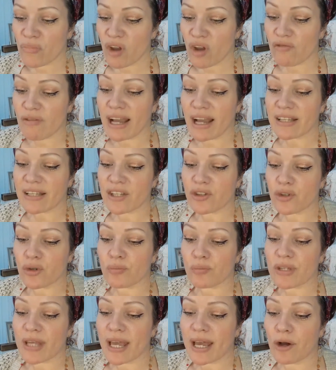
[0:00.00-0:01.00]
rises
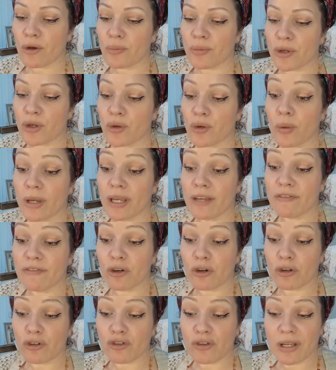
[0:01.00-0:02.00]
up to help you weave
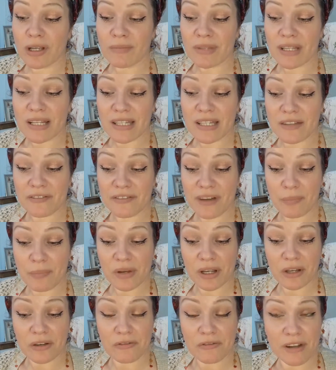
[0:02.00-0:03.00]
your dreams into the
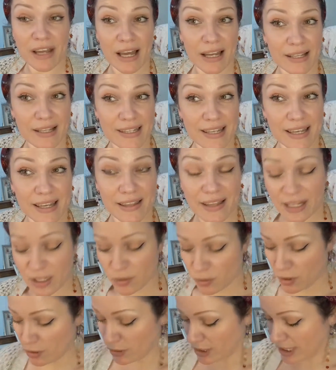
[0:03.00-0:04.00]
fabric of reality. And
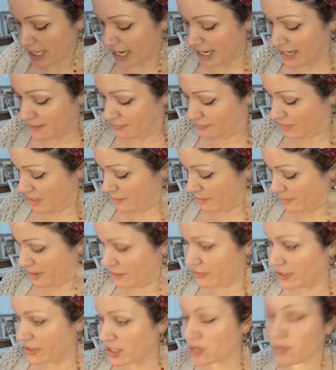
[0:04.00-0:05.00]
that's what I was saying
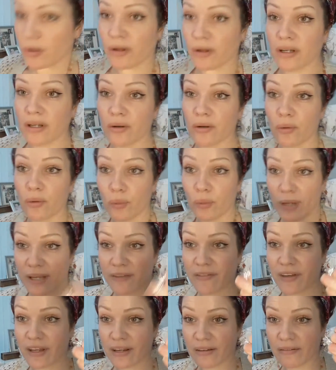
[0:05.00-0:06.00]
about this one,
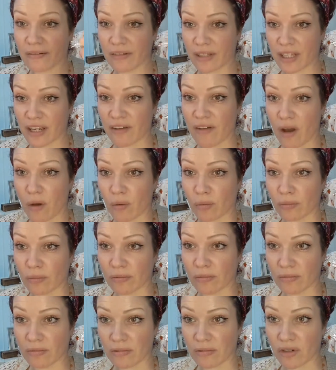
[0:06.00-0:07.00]
weaving your own
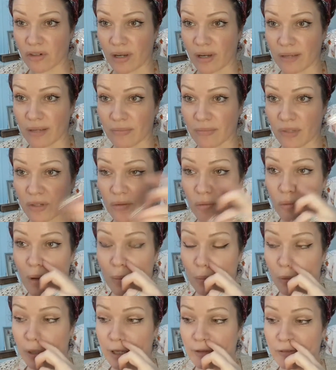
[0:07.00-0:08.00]
dreams,
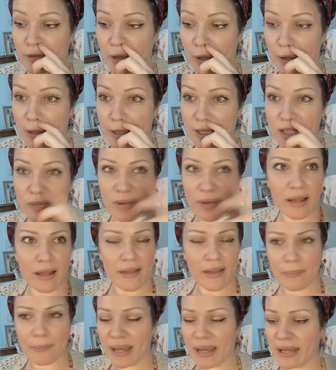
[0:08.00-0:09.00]
web weaver. It's a bit like
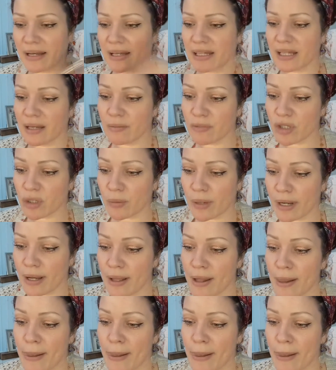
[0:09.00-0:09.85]
that painting that I'm doing.